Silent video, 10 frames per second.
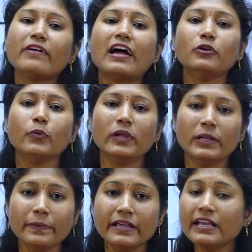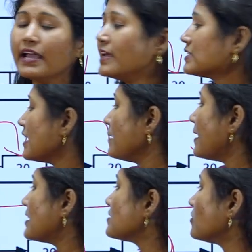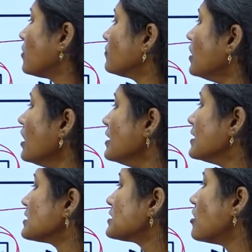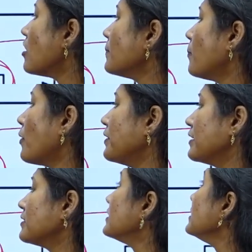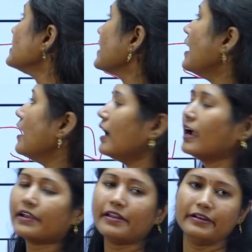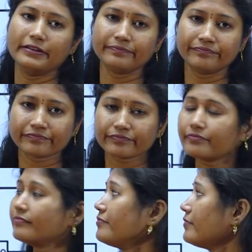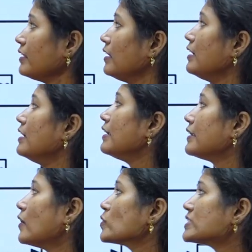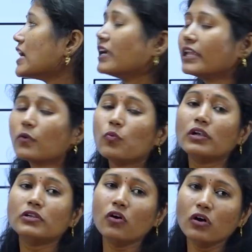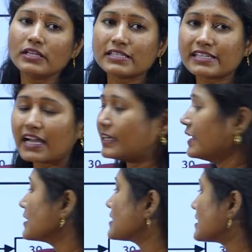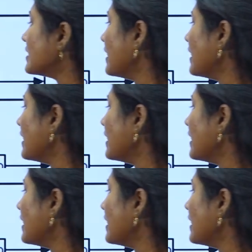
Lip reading: value will be same as that of the start pointer, that is 100. Now, start equal to start next.